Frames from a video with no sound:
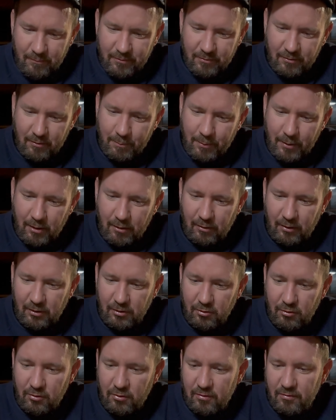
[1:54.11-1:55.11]
So apparently
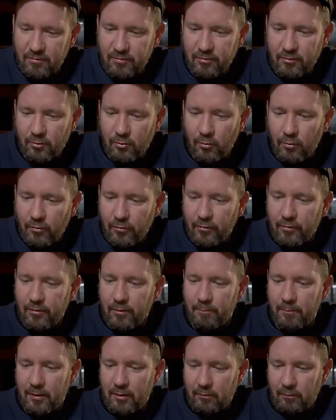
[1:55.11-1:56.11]
you just score the
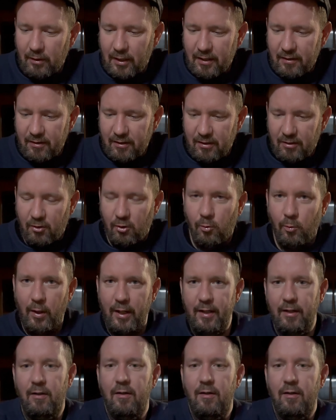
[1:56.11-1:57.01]
middle at the equator.